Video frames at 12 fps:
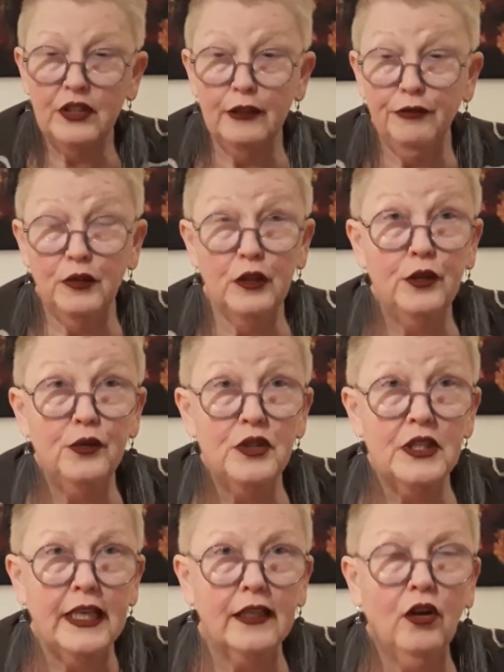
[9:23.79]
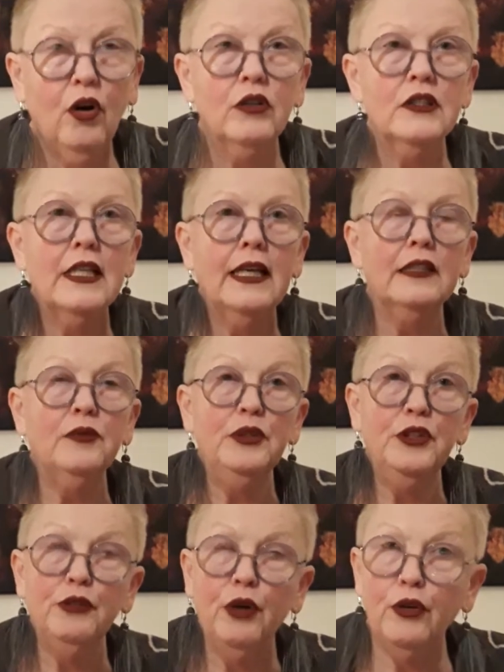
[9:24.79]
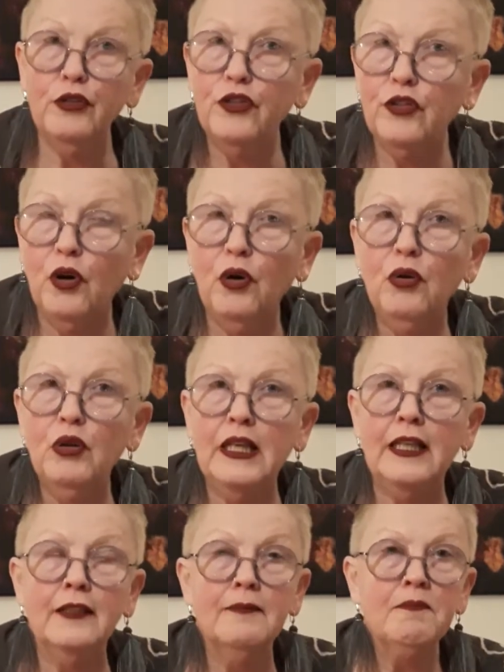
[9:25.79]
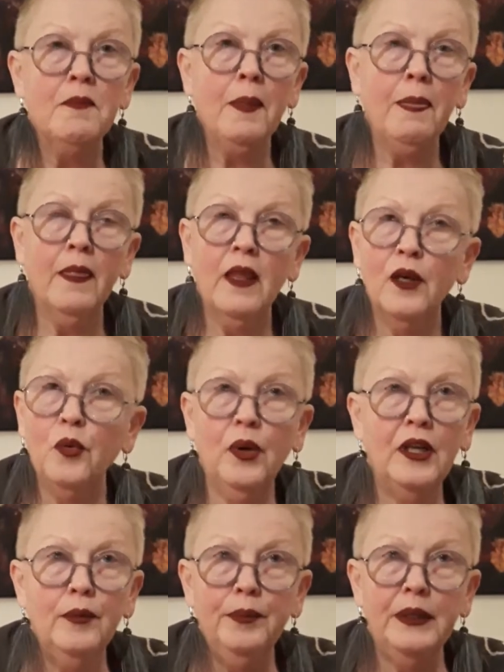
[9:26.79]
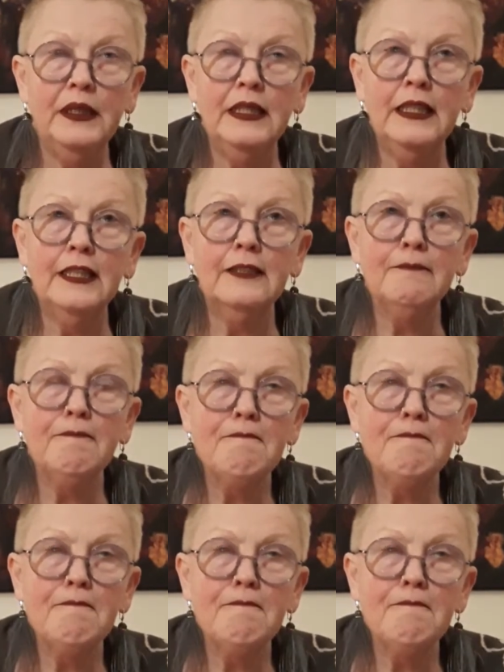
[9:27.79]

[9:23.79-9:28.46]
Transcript: If you lose that contact with your own soul and well-being,